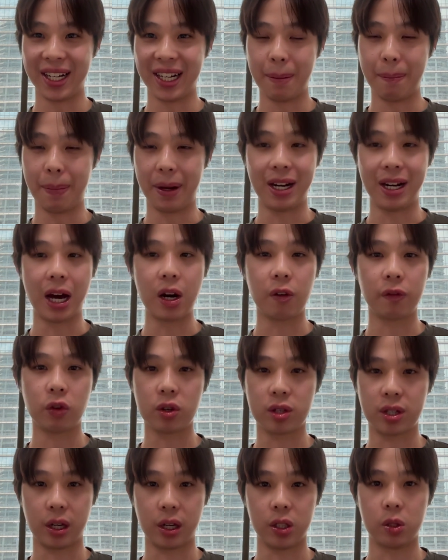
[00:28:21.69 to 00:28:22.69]
but none of
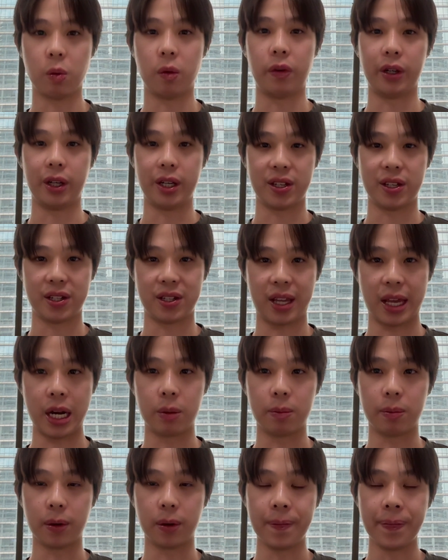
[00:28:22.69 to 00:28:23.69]
those yields were really
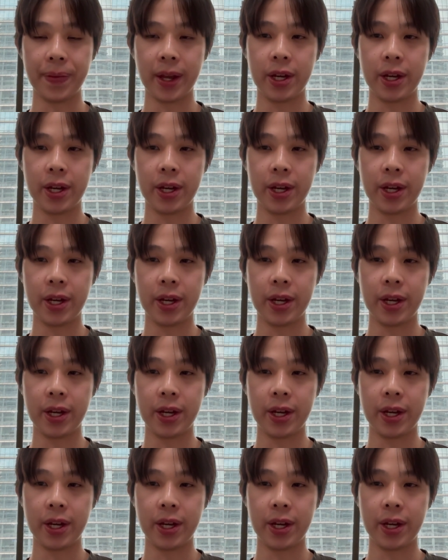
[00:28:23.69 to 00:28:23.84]
sustainable.